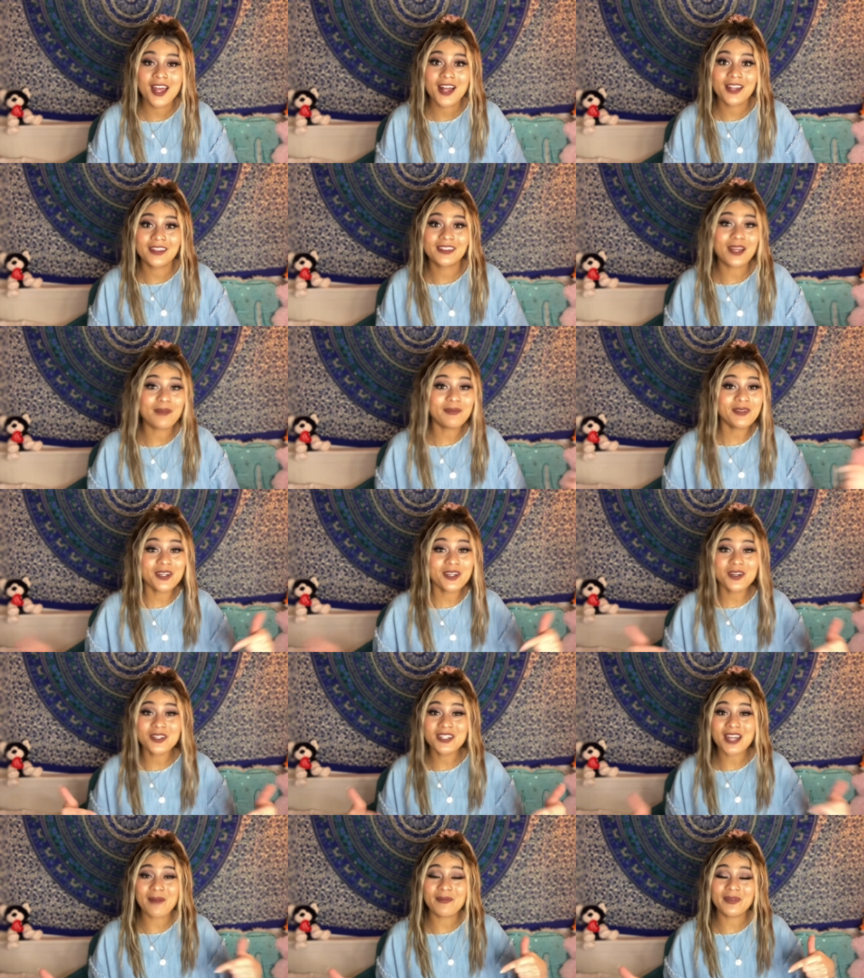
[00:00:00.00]
Let me know
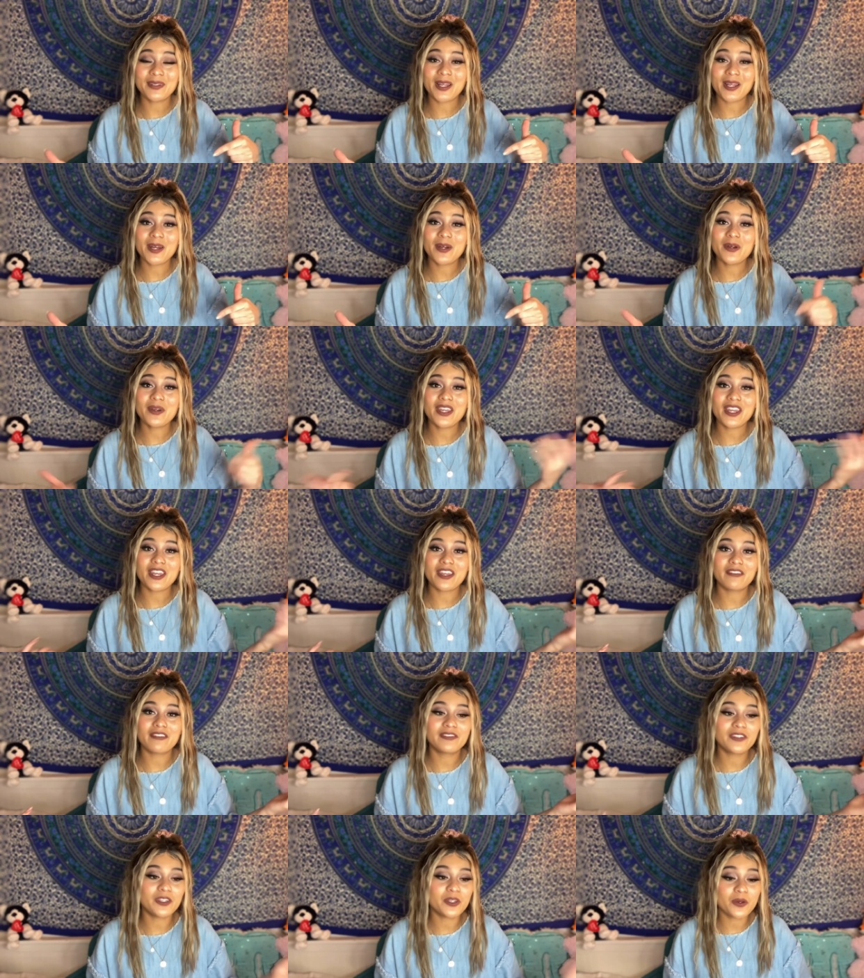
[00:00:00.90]
down below
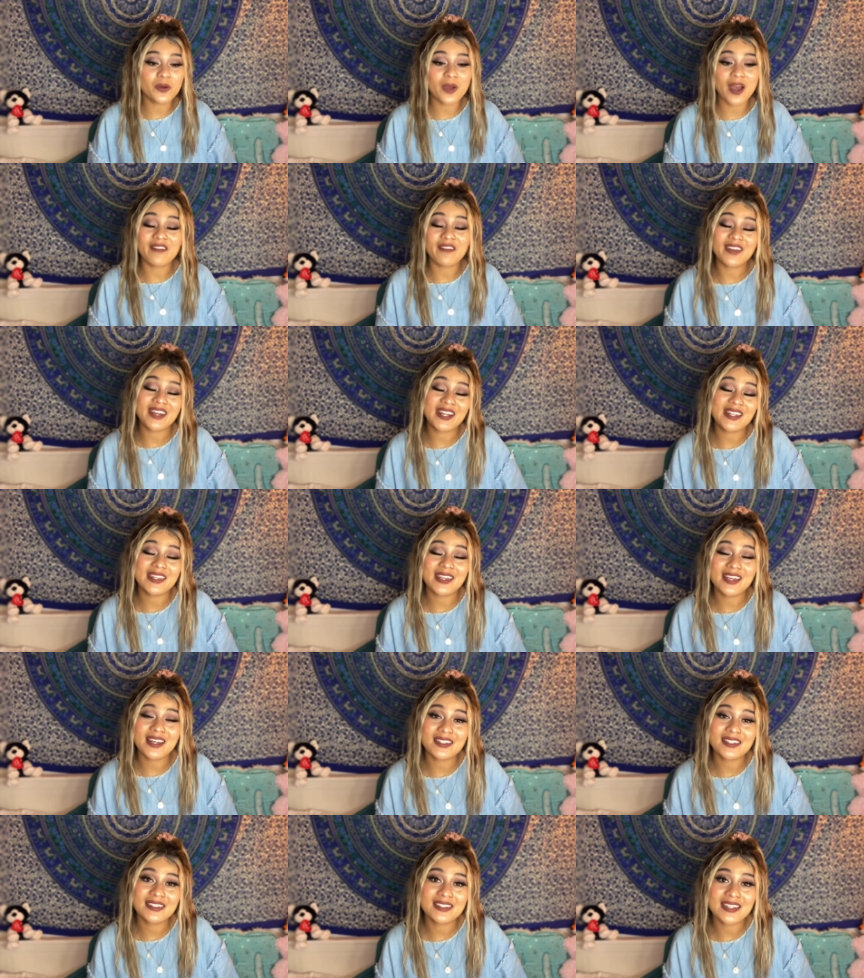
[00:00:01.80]
if you have anything
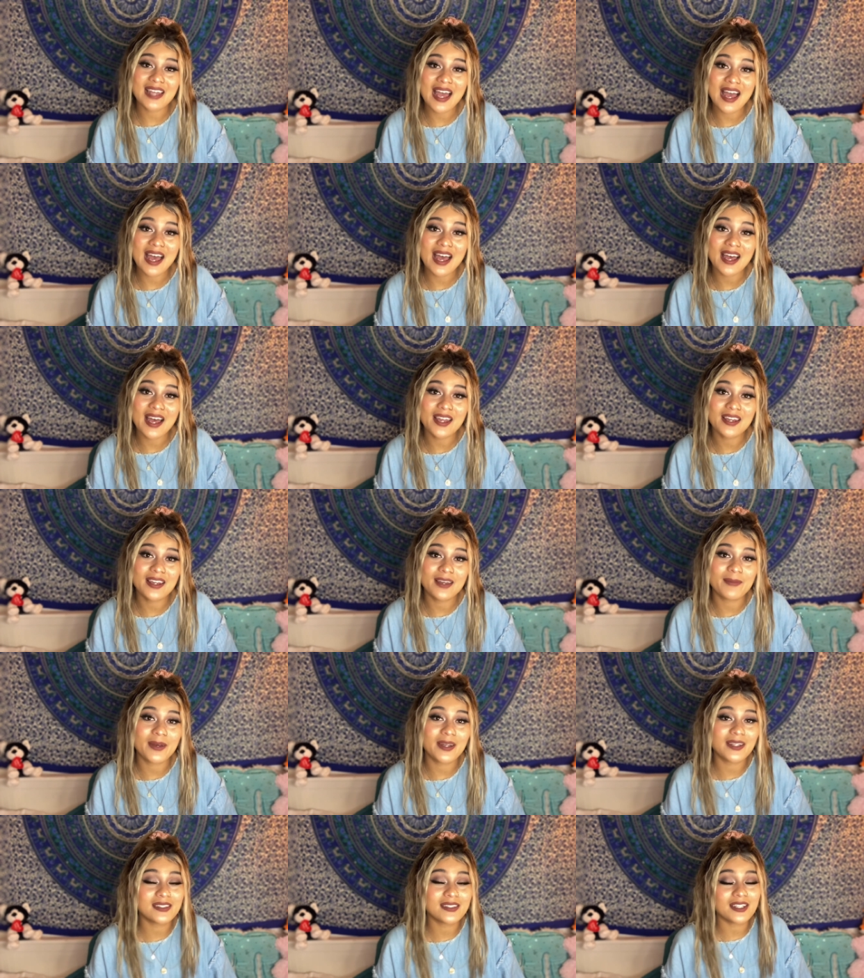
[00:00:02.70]
else to add
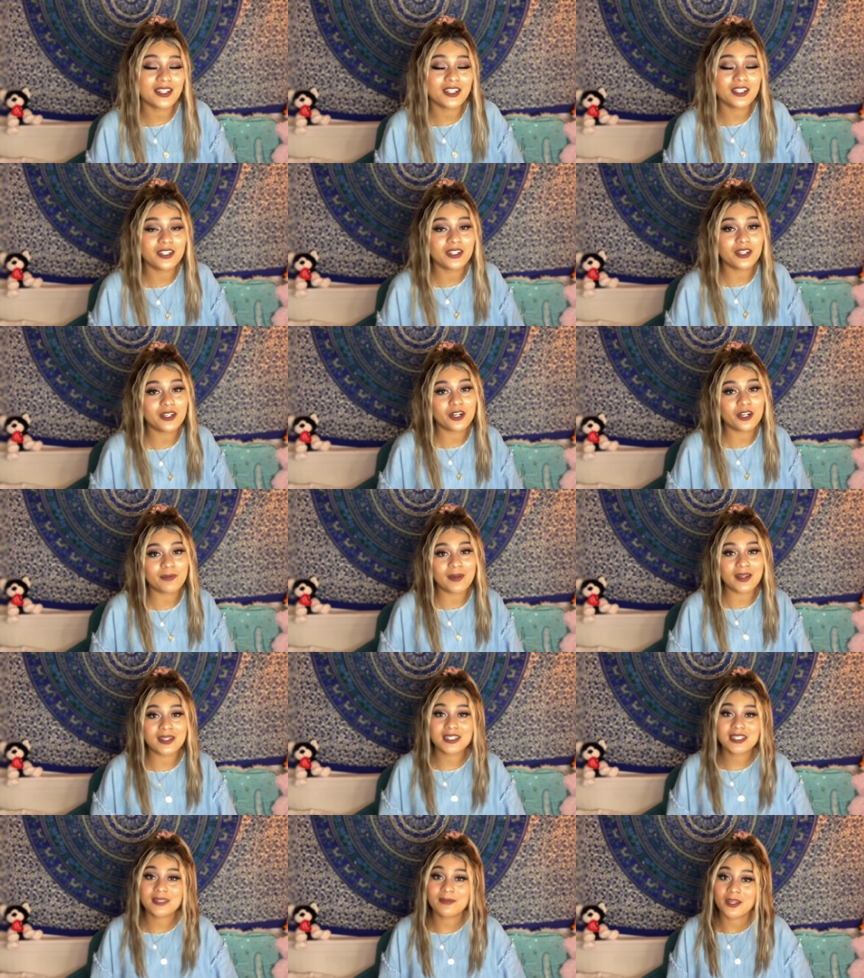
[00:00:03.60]
about saging or
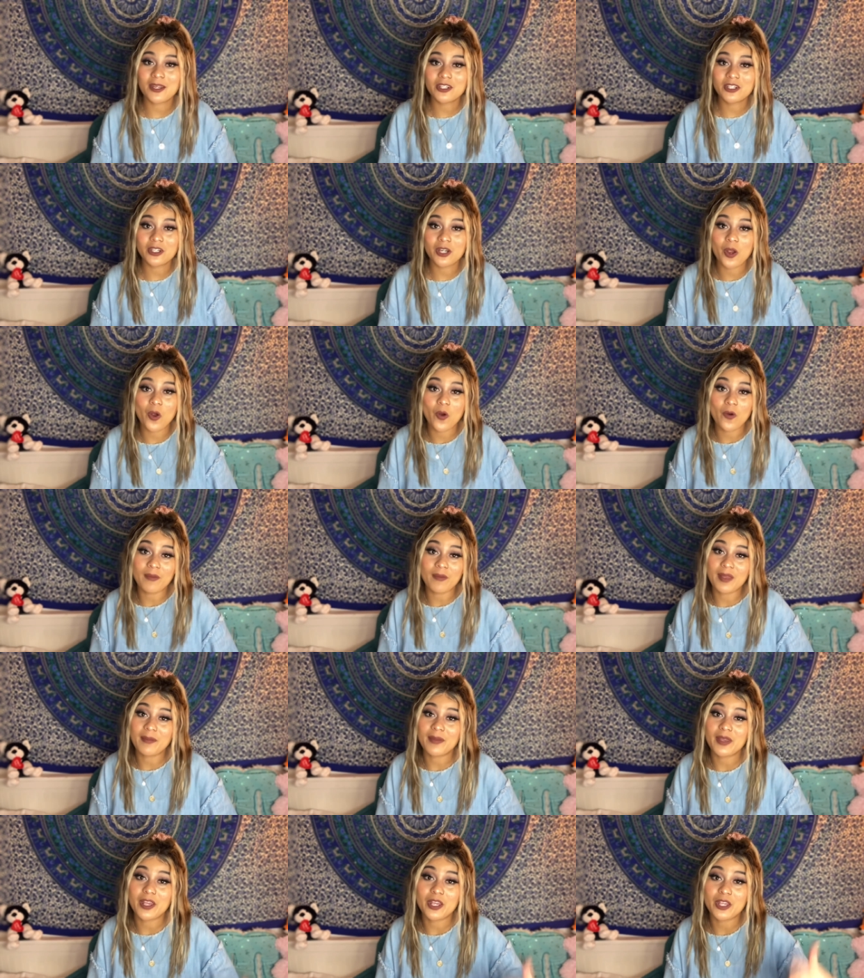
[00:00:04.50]
about smudging, or
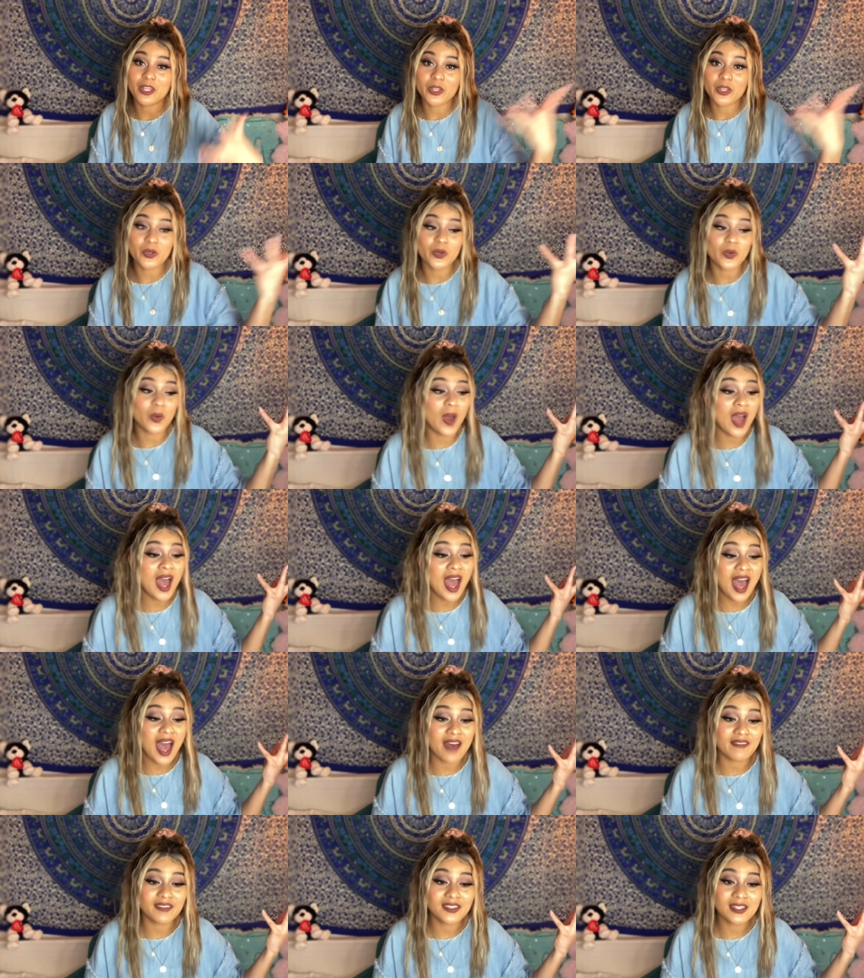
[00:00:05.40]
maybe you
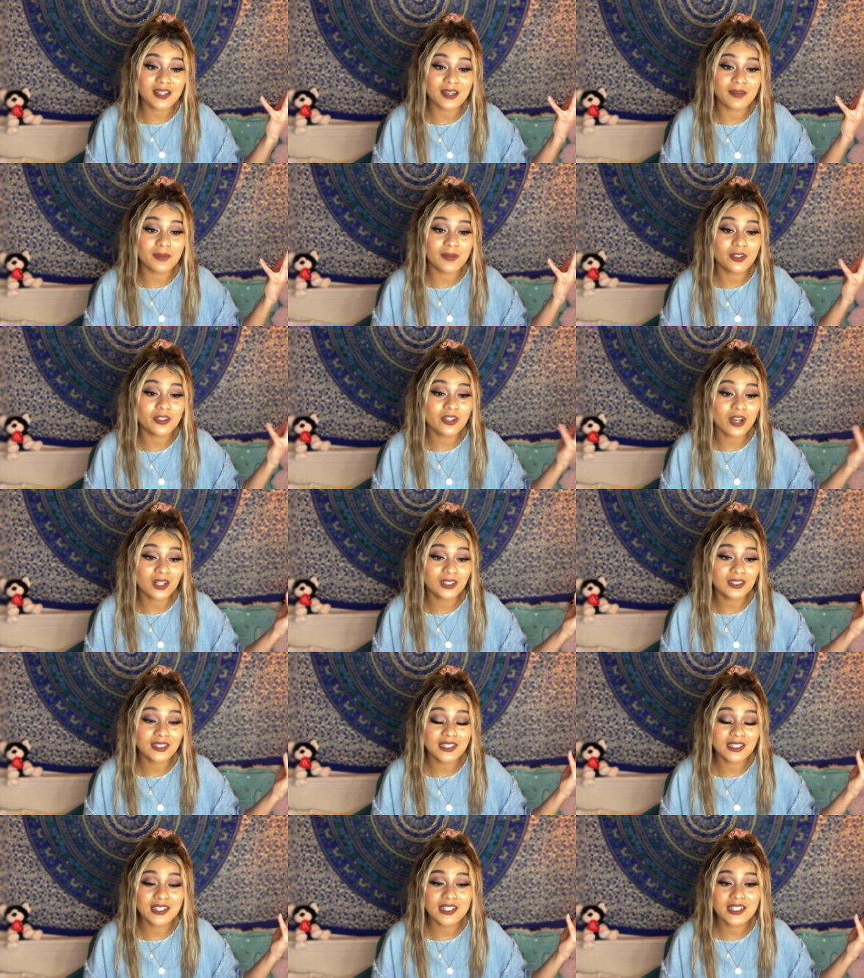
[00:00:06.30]
have some
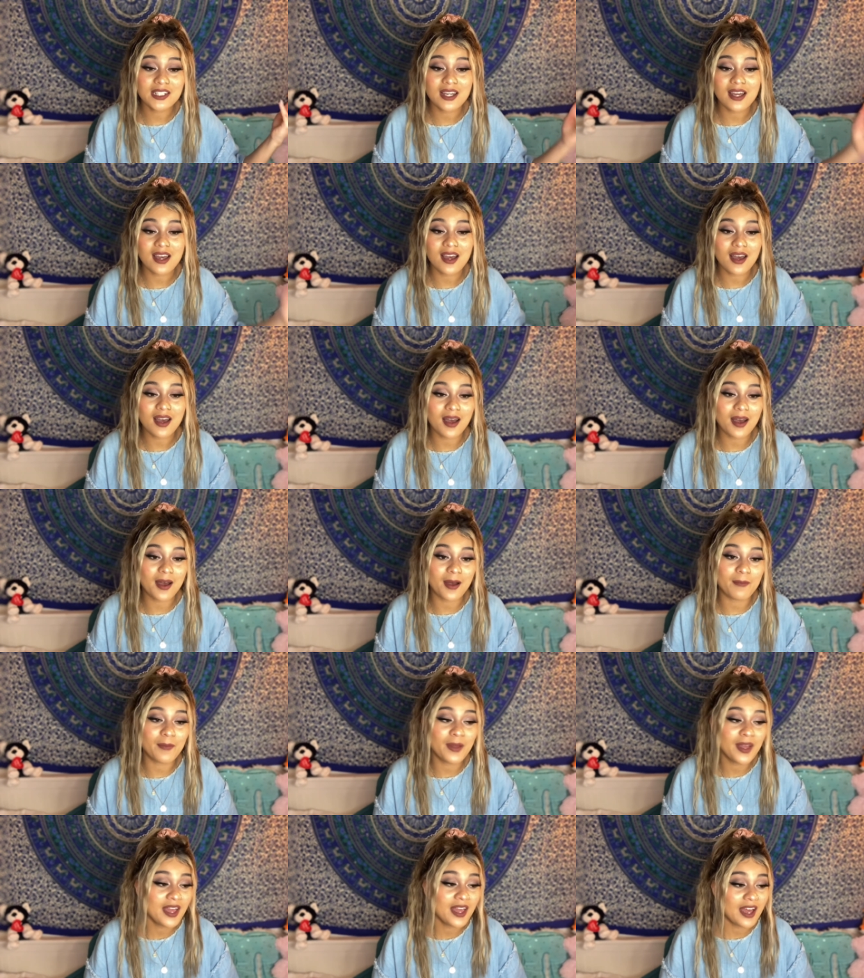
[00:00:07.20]
knowledge
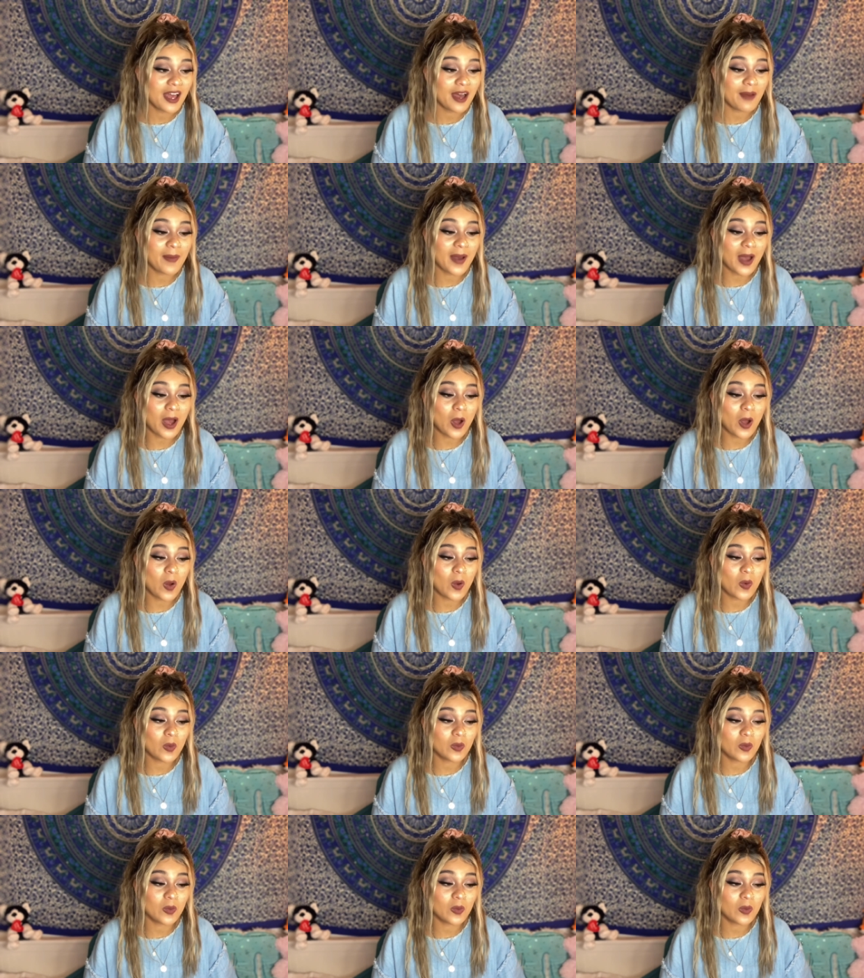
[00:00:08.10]
about